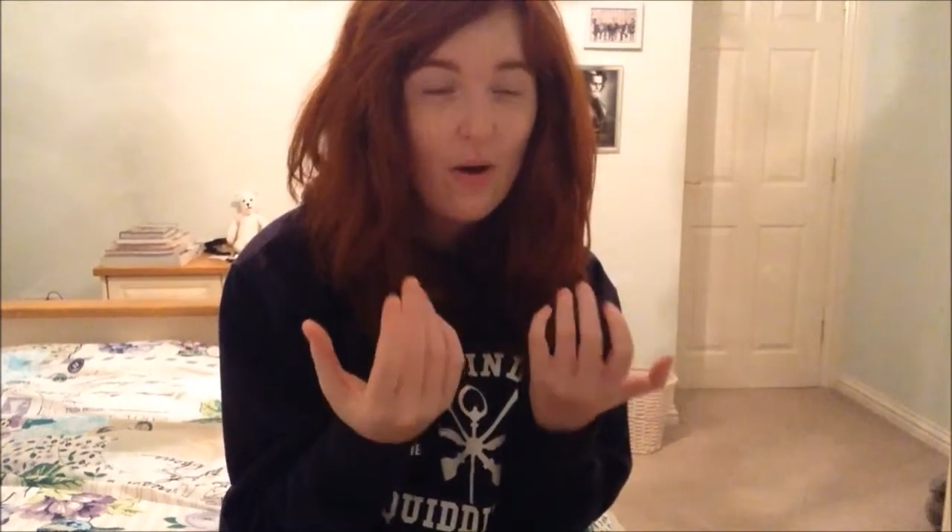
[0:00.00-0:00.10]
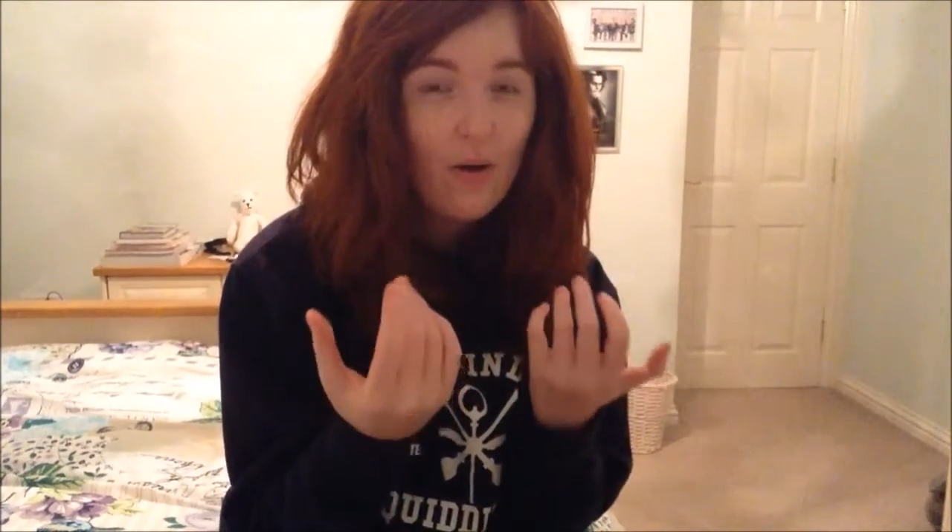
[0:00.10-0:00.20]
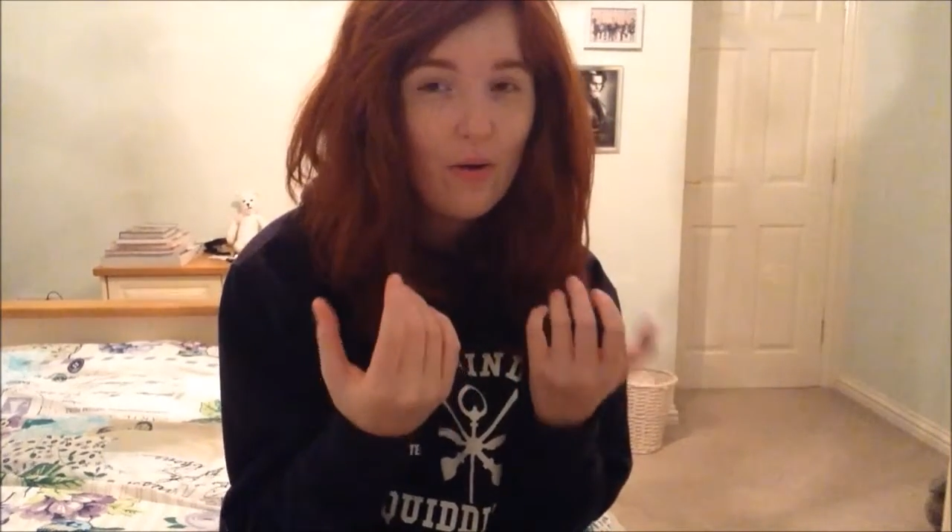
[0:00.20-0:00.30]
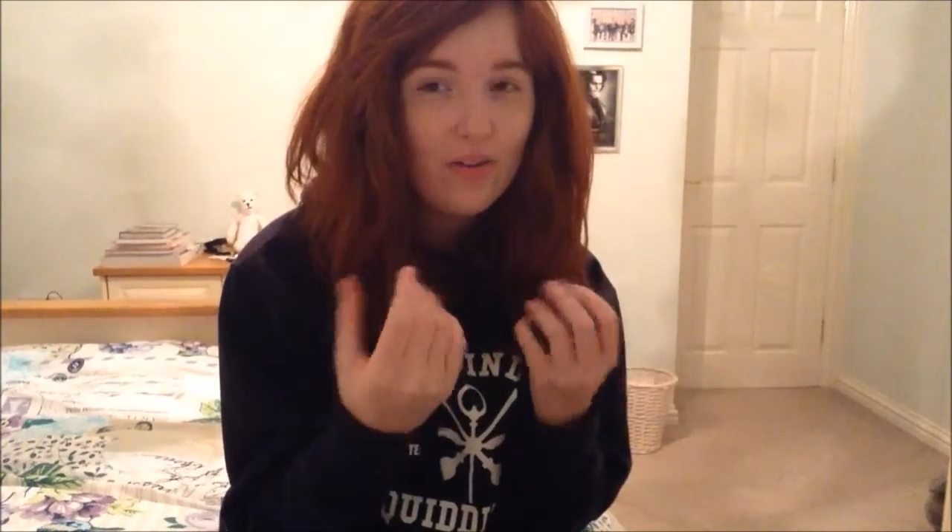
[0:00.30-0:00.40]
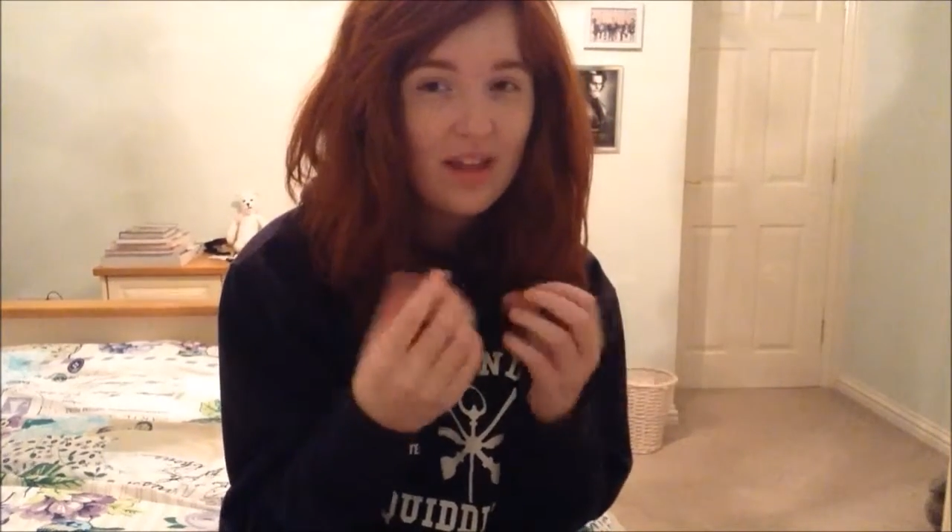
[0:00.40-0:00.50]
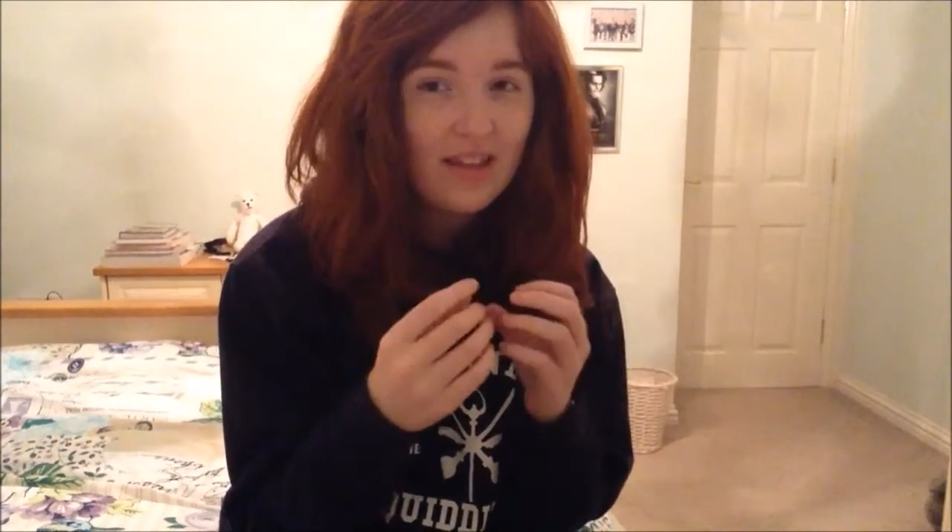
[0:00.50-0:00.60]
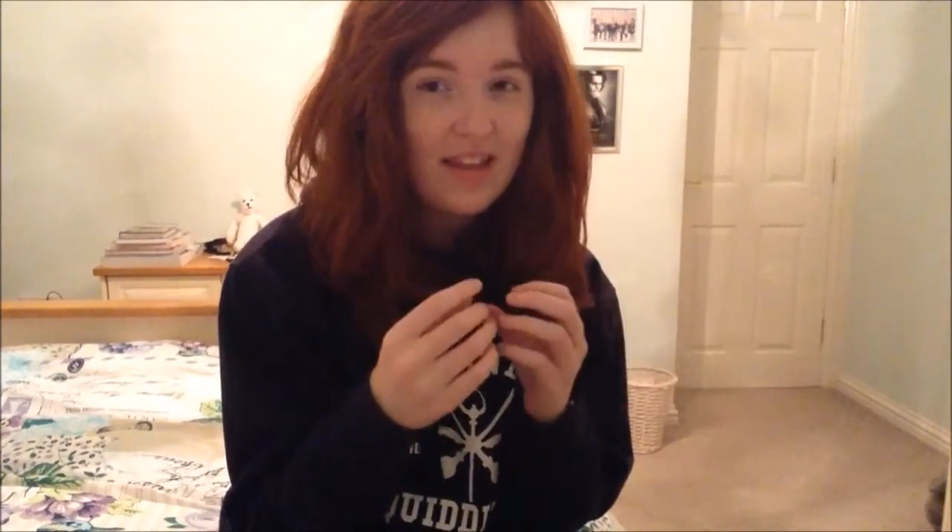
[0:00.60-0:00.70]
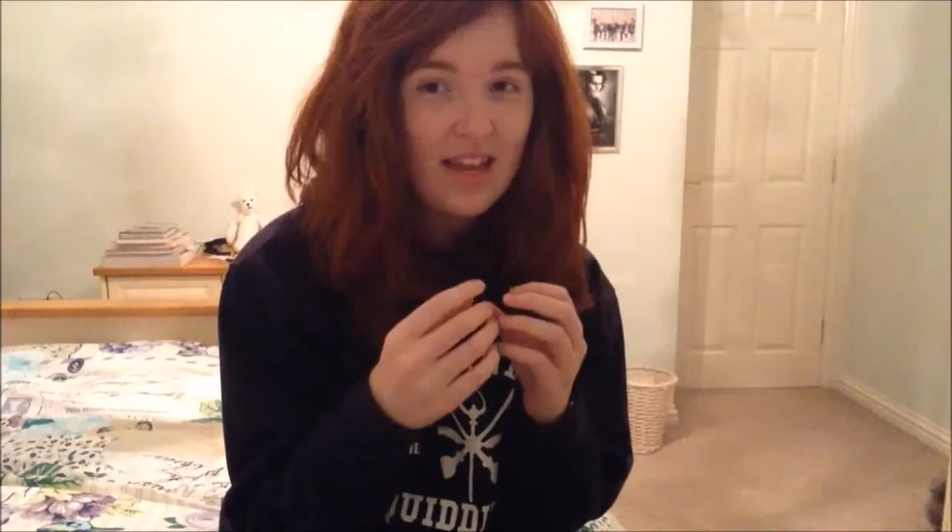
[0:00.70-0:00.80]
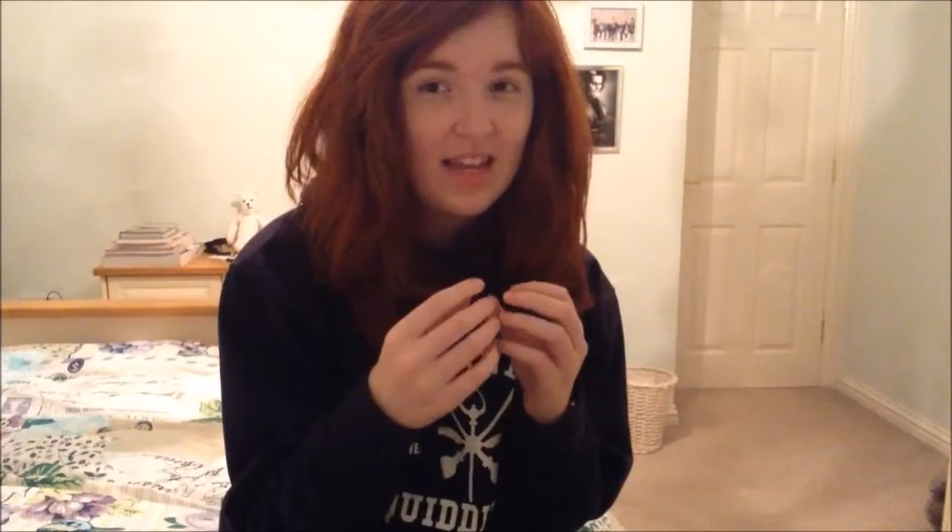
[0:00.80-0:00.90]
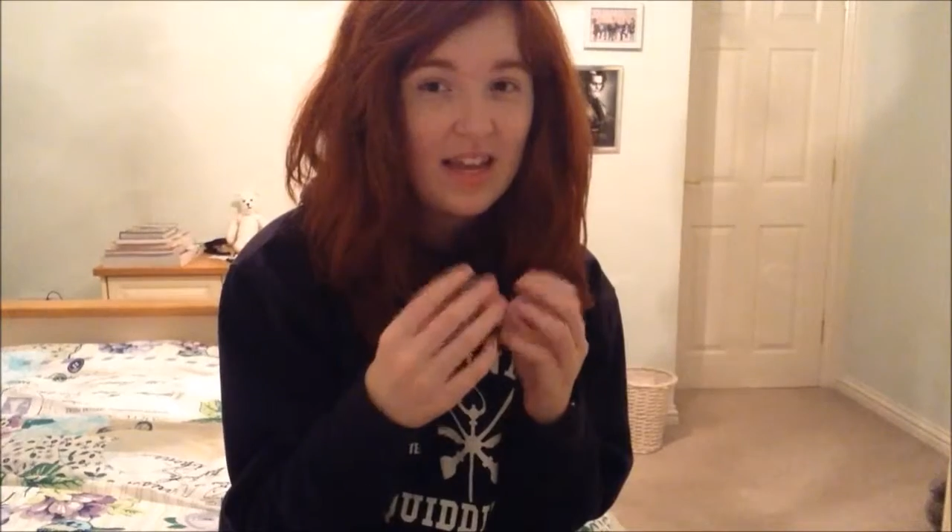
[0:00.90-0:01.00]
or that they
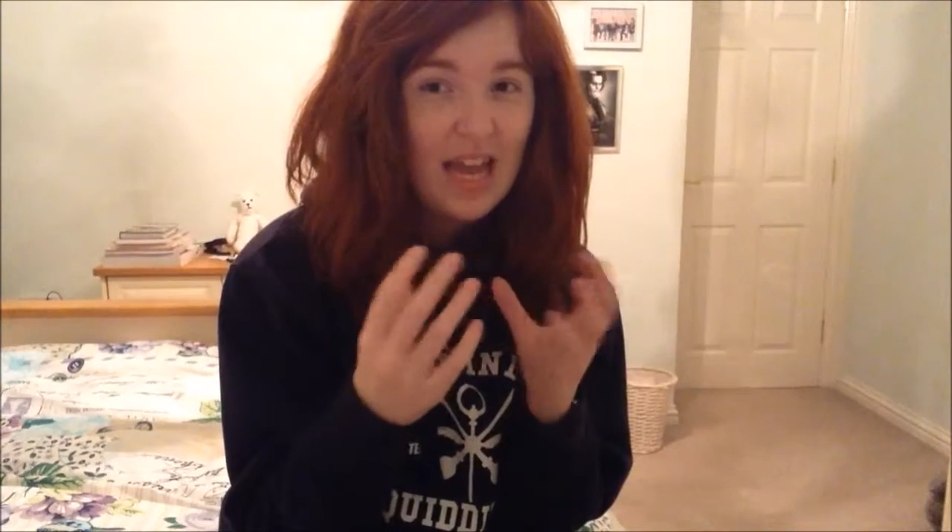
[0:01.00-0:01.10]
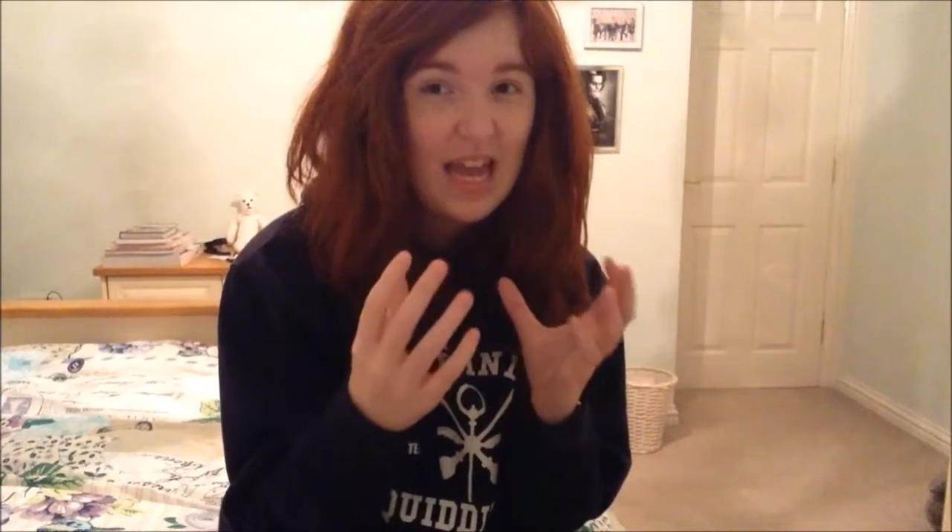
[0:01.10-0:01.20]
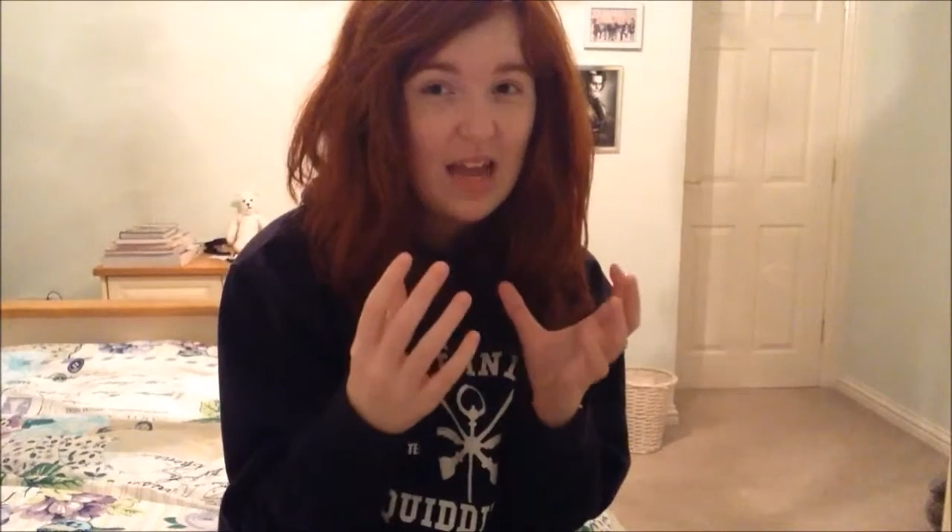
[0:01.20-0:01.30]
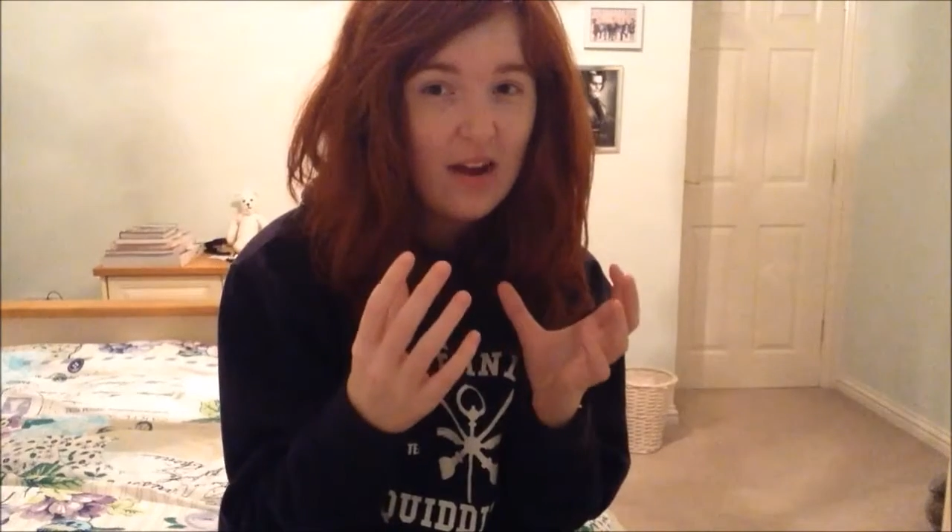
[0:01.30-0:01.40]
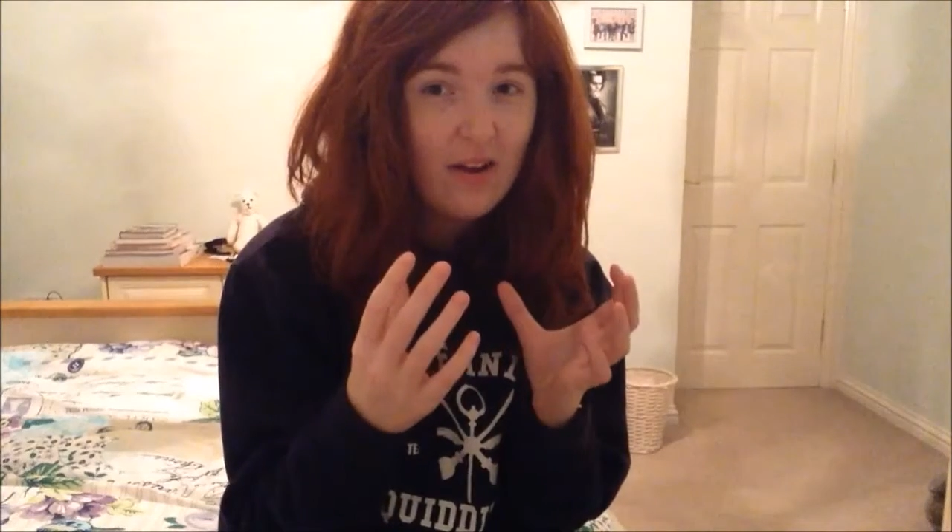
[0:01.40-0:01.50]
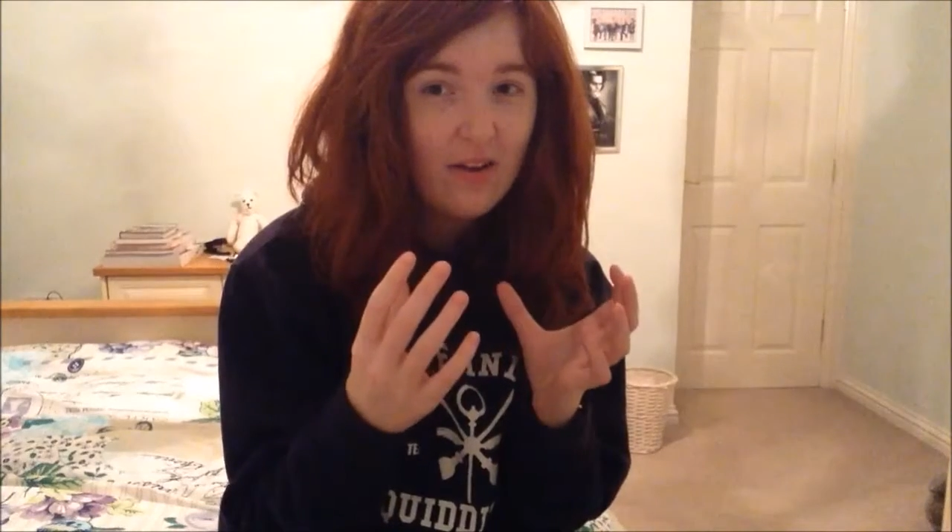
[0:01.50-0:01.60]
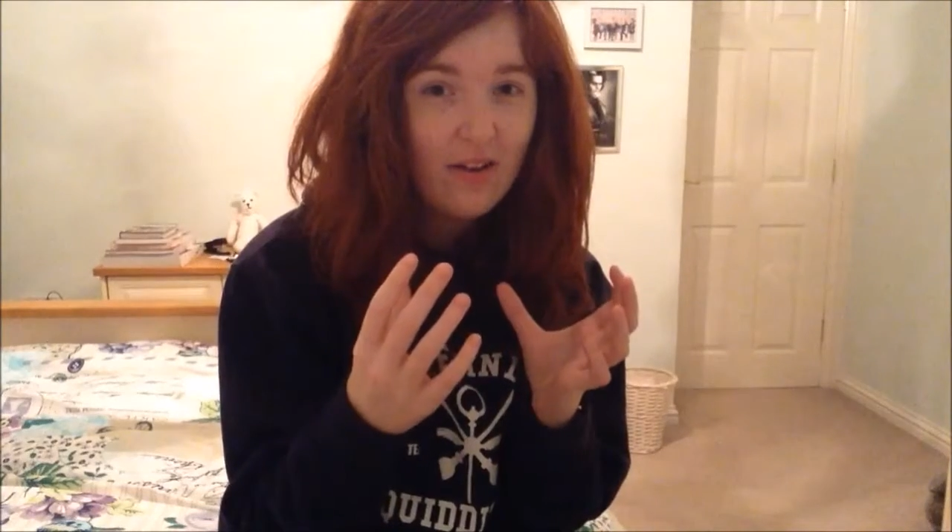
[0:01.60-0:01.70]
can hear.